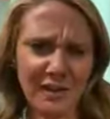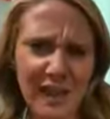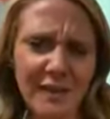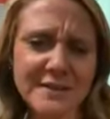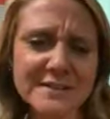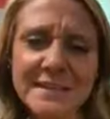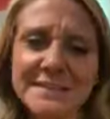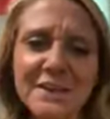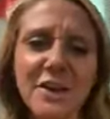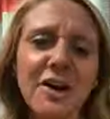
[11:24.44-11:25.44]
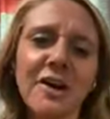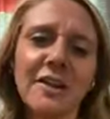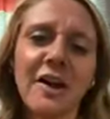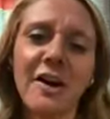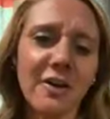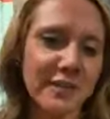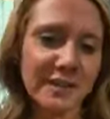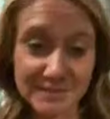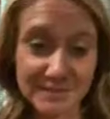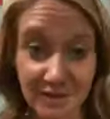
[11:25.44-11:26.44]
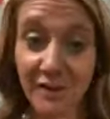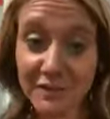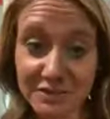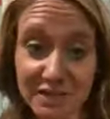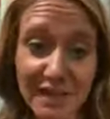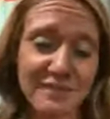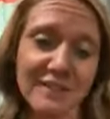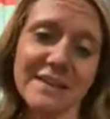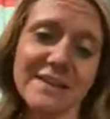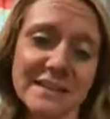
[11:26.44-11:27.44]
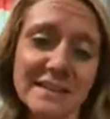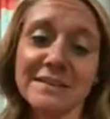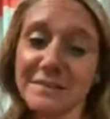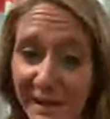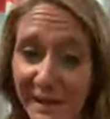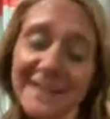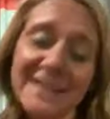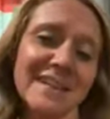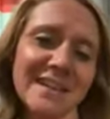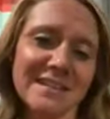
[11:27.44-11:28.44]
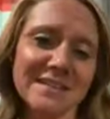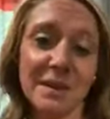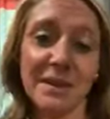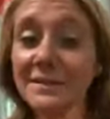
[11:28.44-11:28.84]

How does Tessa con all these college athletes into buying into this?